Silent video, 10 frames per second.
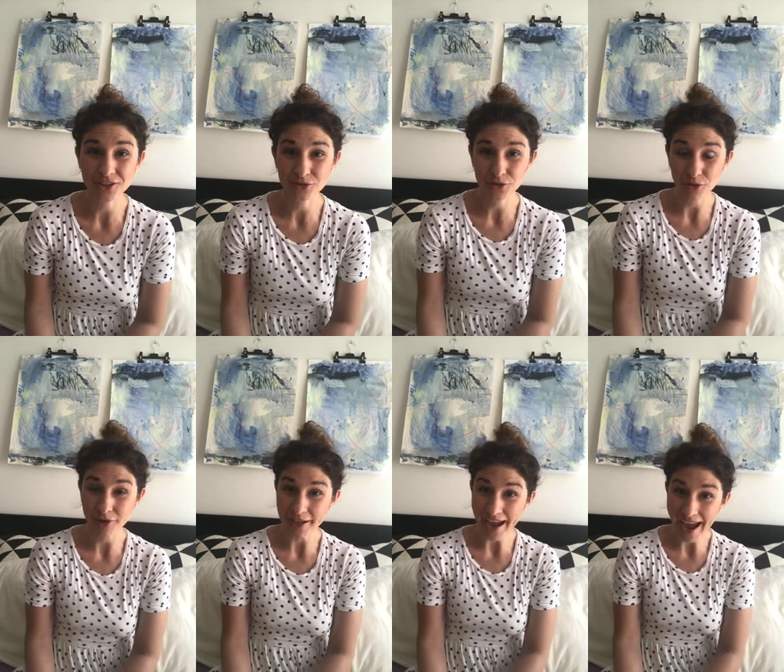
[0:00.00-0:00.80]
Do you
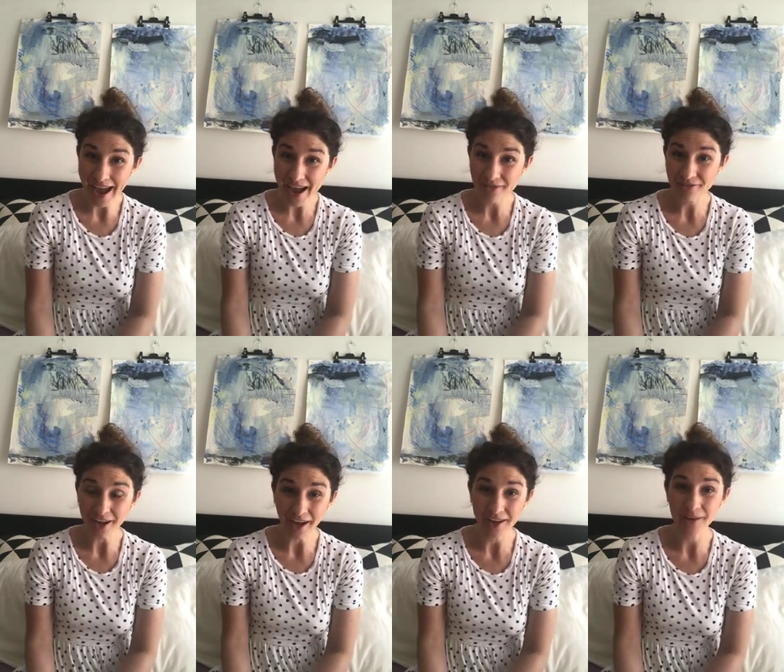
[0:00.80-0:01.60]
already have
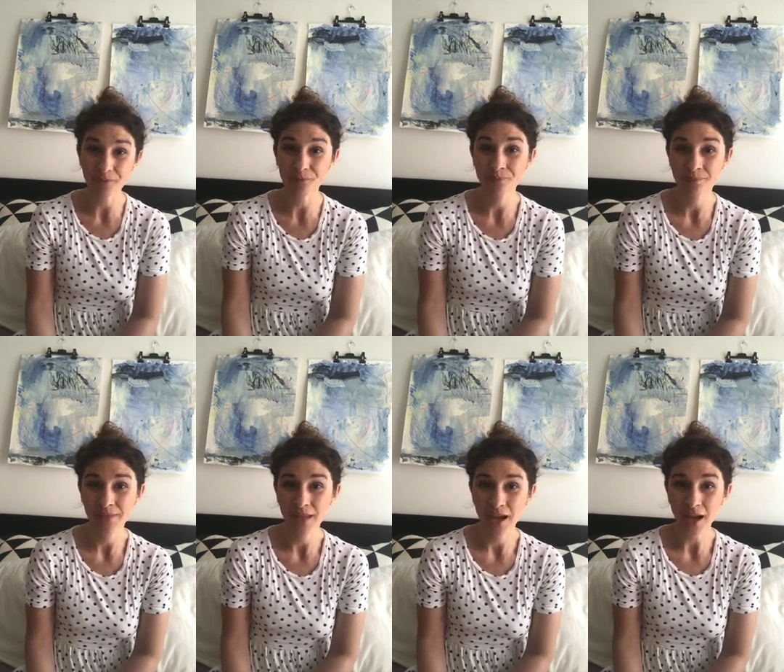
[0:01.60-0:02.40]

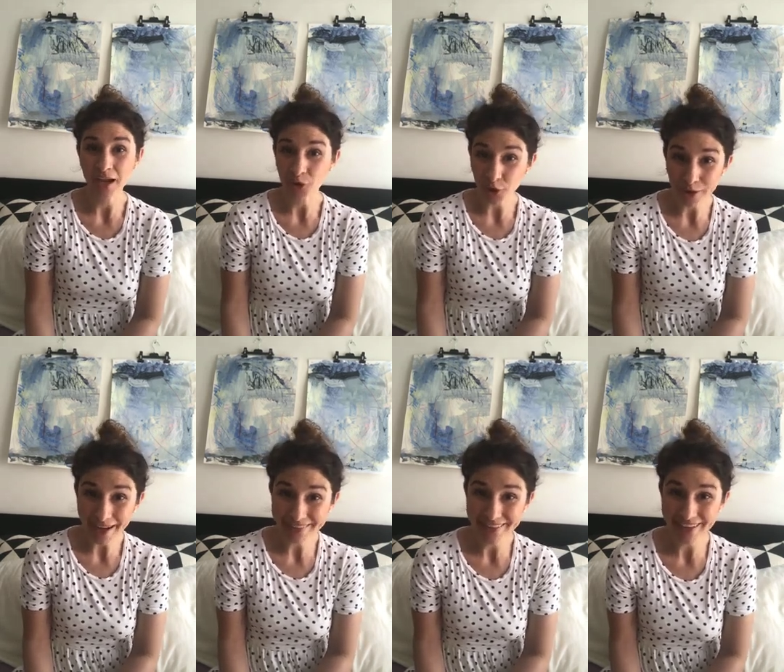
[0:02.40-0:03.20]

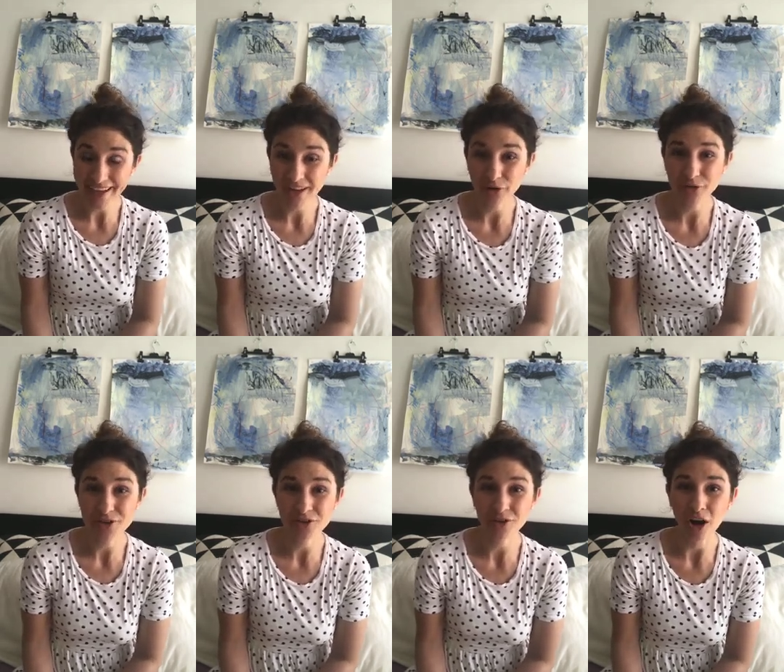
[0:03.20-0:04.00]
collected any
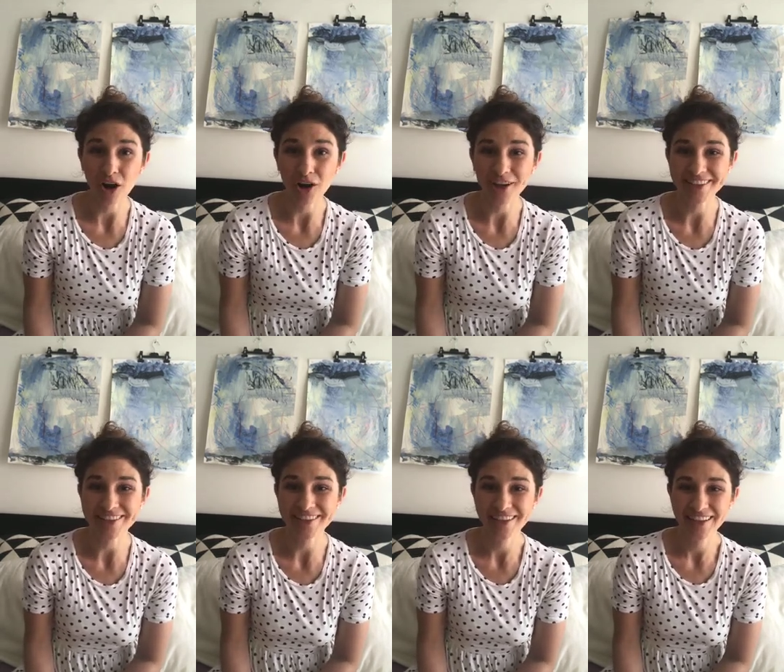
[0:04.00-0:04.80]
original art?
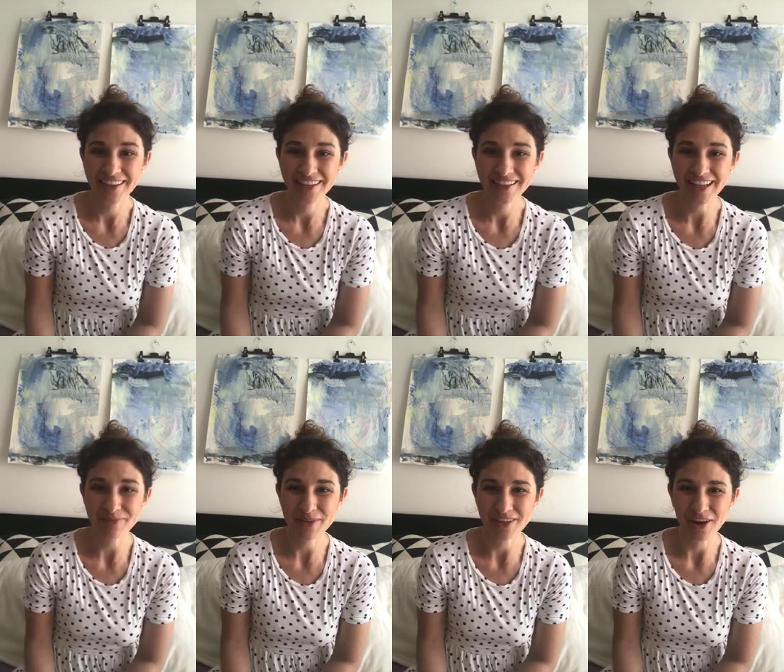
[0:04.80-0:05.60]
Let
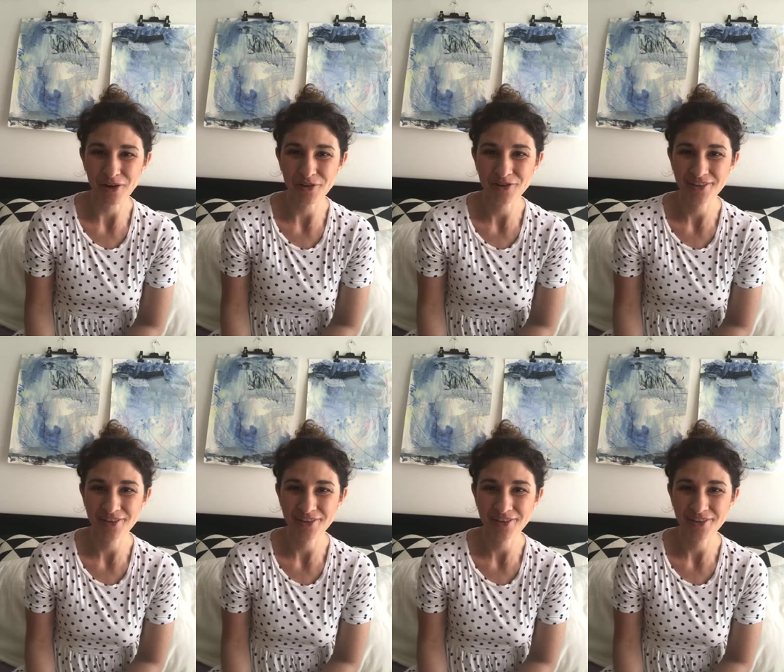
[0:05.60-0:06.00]
me know.